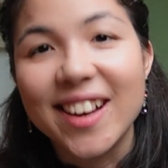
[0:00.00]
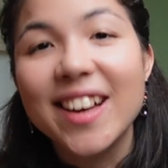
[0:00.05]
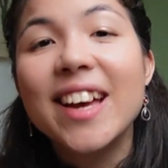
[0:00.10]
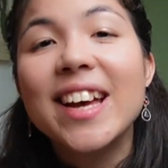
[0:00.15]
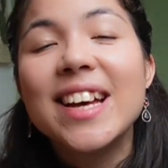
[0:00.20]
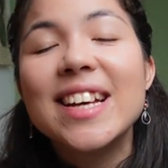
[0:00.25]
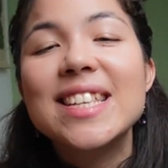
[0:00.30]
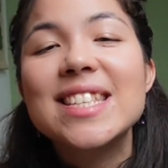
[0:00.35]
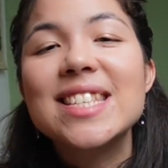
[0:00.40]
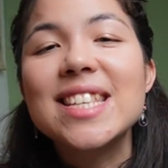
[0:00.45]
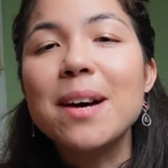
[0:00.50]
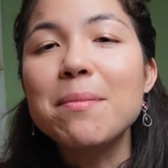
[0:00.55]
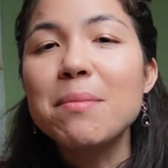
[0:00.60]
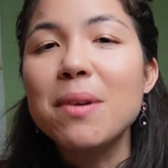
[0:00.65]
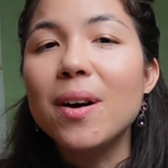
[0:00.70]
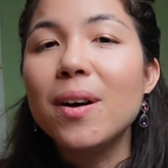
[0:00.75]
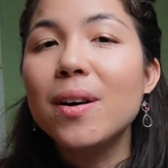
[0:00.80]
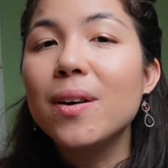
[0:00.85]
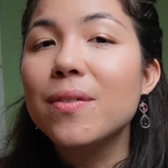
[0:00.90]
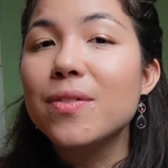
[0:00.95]
Some
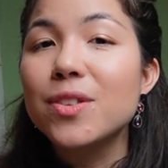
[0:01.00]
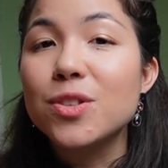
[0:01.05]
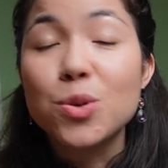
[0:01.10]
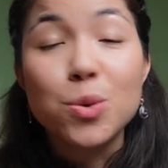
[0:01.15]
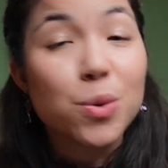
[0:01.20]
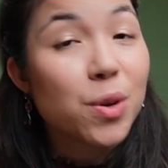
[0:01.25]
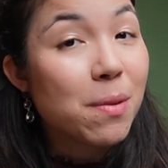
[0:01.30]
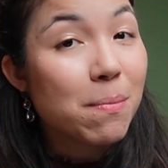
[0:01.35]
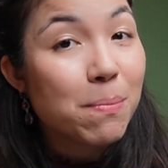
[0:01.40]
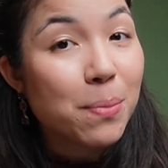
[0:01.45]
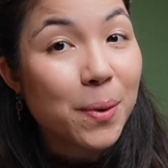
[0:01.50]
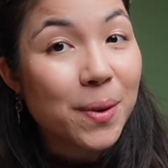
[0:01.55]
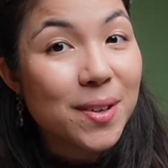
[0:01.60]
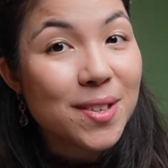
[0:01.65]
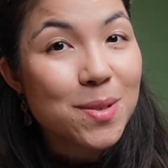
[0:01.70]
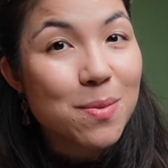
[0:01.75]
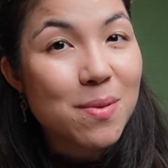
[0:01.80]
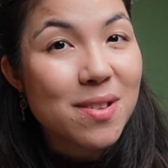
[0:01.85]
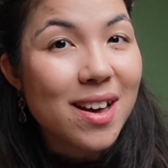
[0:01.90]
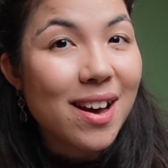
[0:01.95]
of the talking points with
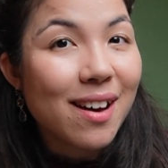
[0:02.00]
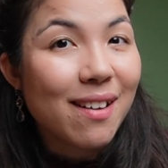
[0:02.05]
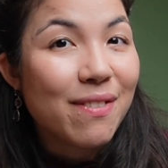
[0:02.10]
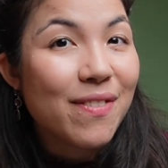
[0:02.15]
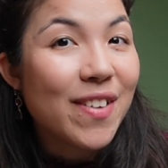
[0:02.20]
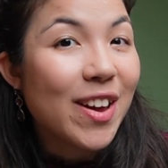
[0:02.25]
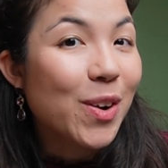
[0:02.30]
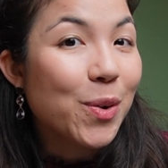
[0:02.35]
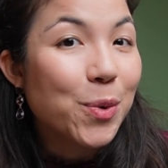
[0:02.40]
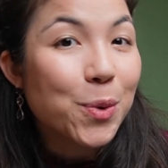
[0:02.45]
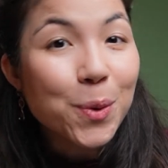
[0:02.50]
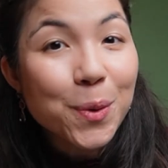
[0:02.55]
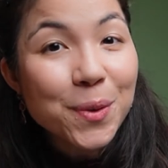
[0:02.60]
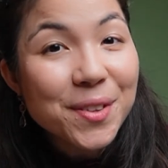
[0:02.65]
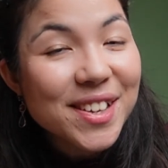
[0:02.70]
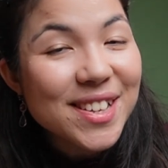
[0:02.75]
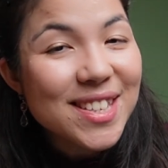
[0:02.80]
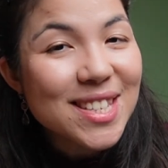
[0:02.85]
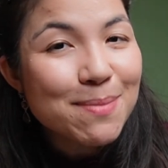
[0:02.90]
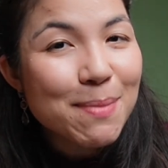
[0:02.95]
our fellow
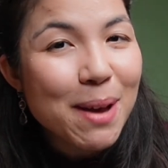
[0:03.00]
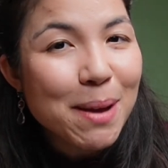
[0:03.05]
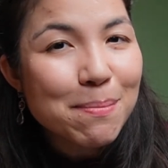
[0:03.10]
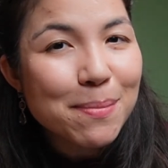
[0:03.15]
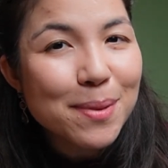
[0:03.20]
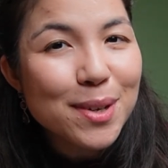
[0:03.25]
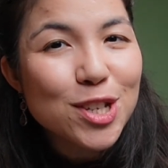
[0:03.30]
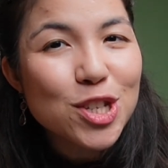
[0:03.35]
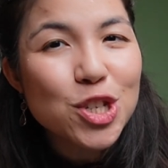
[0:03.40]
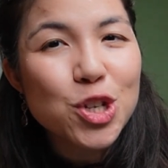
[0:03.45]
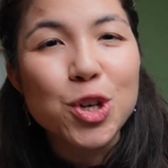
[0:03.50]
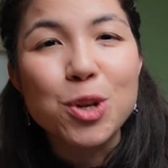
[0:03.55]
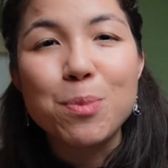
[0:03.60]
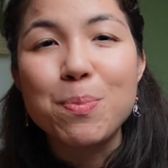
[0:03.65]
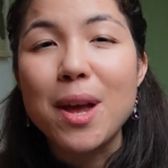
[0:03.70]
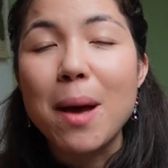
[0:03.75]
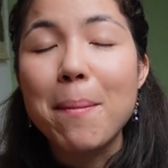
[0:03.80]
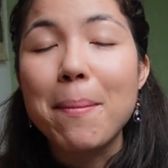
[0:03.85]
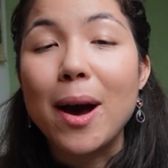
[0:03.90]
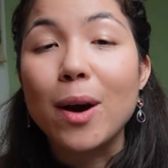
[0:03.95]
audience members could be
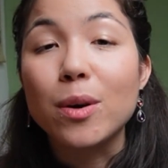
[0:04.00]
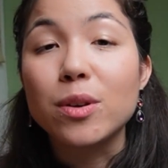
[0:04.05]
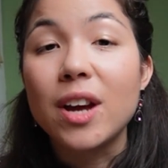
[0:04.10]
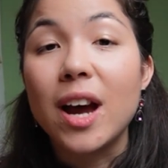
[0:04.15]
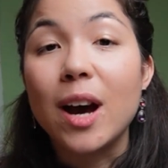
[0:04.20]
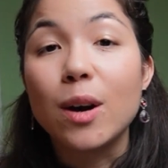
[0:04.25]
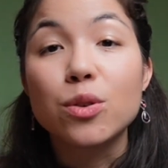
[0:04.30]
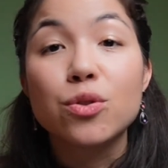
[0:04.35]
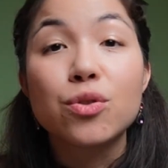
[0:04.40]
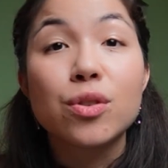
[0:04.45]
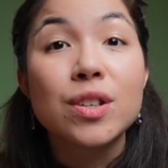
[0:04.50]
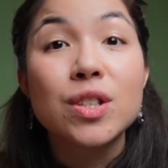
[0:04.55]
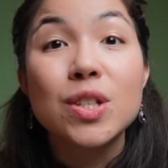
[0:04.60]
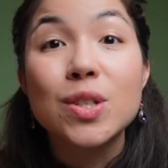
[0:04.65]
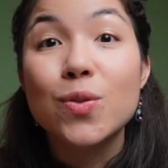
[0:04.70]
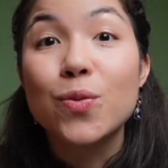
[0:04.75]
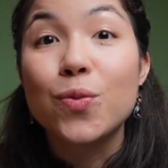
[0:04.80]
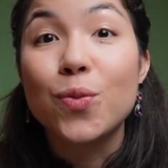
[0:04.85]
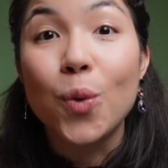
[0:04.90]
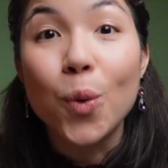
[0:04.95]
about how
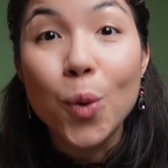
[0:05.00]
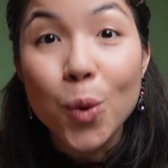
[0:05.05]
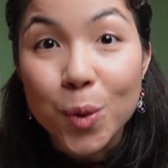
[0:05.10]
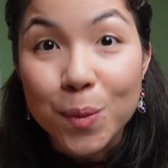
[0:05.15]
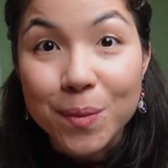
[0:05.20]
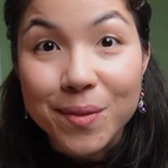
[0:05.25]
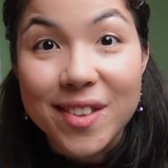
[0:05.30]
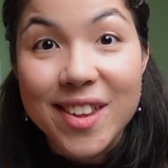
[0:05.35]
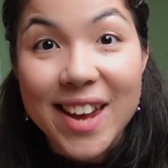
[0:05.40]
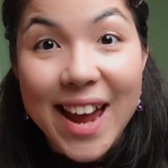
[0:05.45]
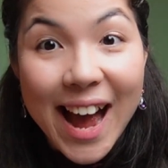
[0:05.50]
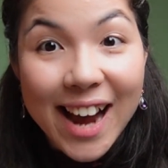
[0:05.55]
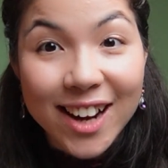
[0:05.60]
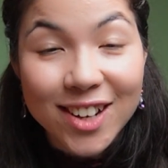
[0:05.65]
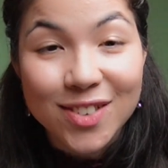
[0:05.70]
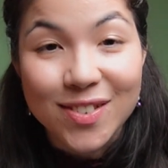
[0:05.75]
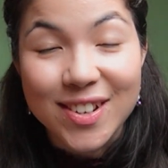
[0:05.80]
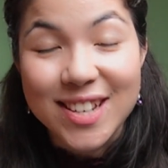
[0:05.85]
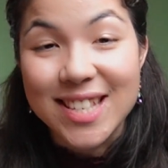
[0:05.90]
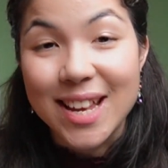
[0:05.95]
transformed the
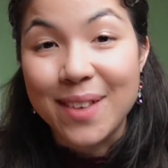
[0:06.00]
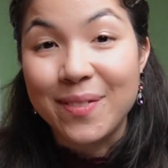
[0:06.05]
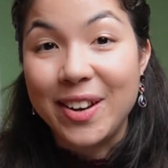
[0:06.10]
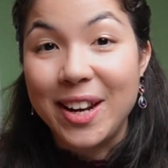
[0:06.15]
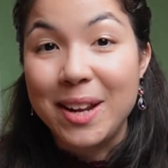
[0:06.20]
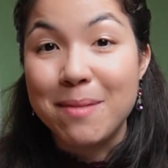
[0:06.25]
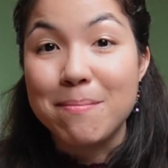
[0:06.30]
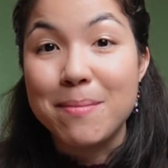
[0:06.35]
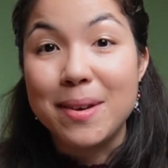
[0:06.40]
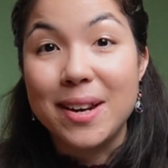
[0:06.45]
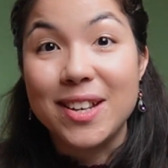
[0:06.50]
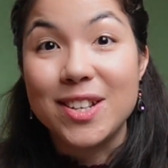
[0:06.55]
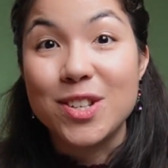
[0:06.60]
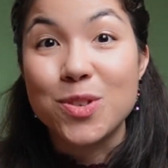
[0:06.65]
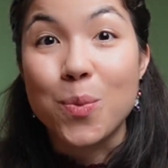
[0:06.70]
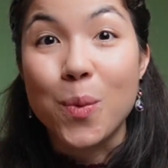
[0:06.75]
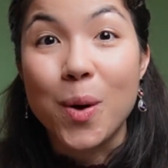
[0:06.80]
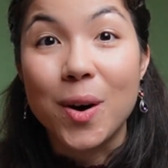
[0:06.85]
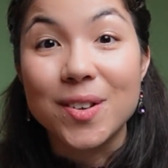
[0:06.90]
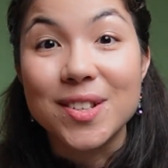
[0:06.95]
actress Evelyn Millett
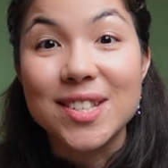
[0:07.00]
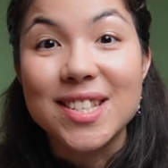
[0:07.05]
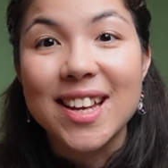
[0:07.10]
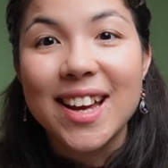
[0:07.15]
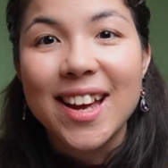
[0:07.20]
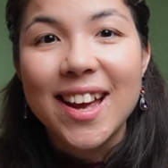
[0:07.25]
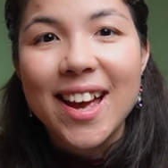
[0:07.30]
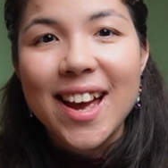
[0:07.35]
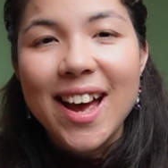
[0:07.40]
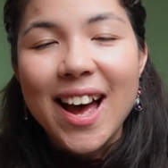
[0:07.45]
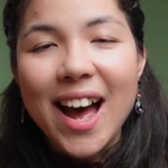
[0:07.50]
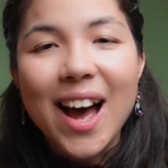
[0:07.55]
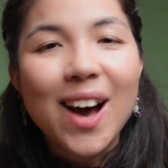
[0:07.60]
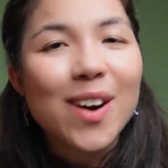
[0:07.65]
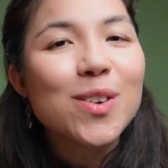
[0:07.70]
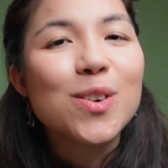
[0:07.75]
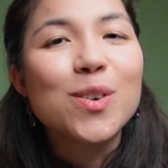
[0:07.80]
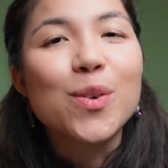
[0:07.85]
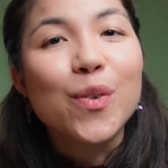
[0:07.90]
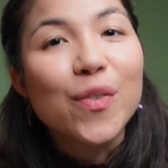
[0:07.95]
was, how
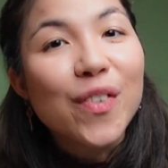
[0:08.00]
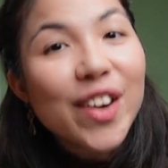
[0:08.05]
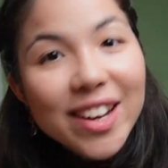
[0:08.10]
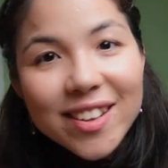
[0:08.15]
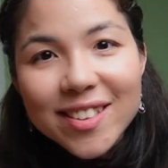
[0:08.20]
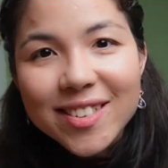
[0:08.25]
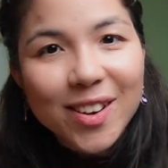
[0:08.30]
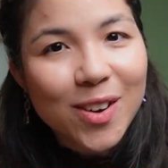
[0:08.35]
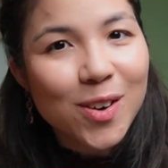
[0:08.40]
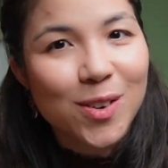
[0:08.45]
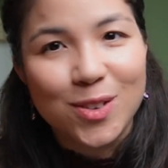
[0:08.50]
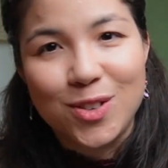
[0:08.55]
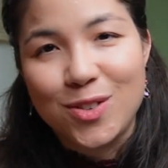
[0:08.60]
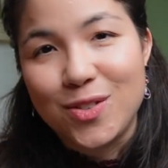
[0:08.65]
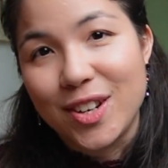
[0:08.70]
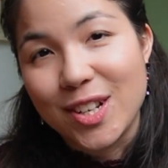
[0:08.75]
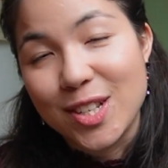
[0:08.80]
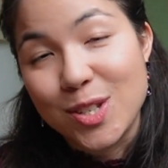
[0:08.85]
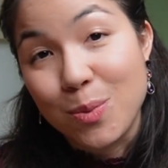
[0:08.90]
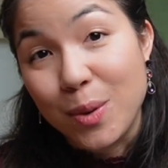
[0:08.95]
great the
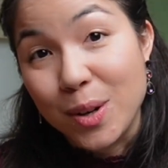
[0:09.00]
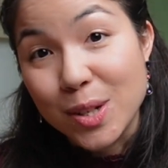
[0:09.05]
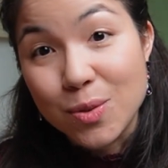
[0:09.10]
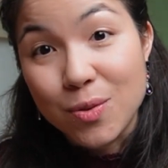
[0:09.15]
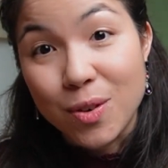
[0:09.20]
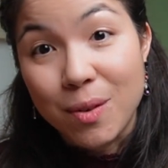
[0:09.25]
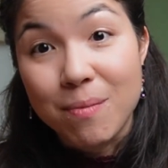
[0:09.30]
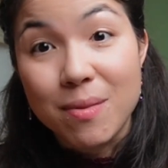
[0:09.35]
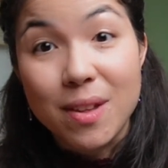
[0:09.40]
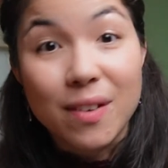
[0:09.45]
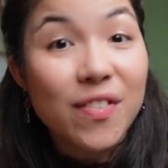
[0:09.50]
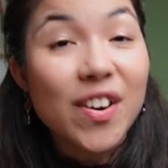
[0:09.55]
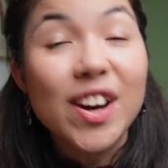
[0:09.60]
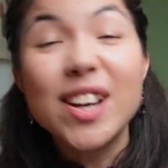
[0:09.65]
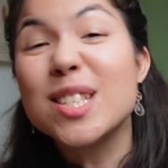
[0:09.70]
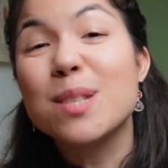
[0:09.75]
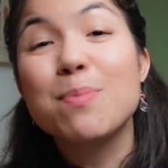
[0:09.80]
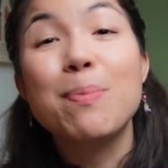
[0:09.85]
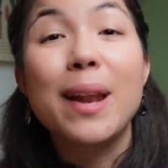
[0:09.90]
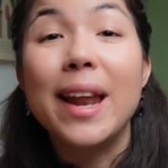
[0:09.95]
contrast was from the first
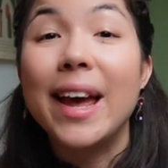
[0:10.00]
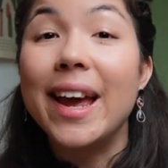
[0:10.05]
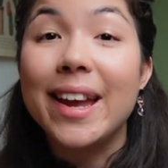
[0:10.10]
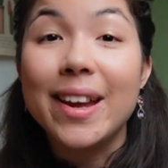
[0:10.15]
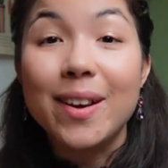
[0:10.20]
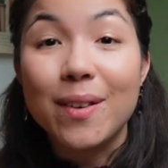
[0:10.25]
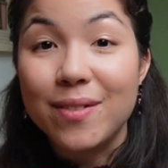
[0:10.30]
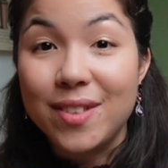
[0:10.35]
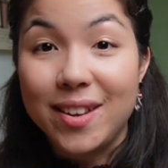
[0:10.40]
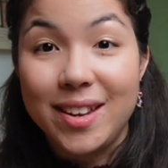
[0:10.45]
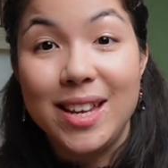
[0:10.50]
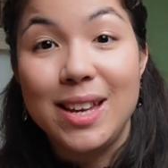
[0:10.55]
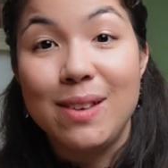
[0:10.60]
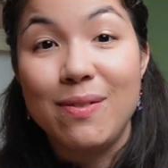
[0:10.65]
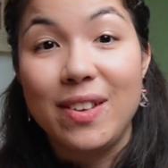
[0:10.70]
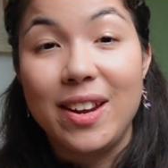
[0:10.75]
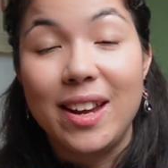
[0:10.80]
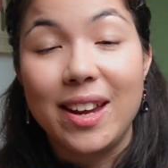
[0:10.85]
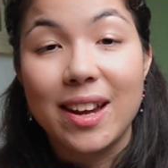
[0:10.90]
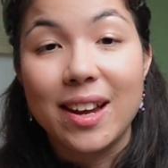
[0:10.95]
play of the
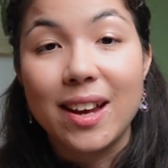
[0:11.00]
evening.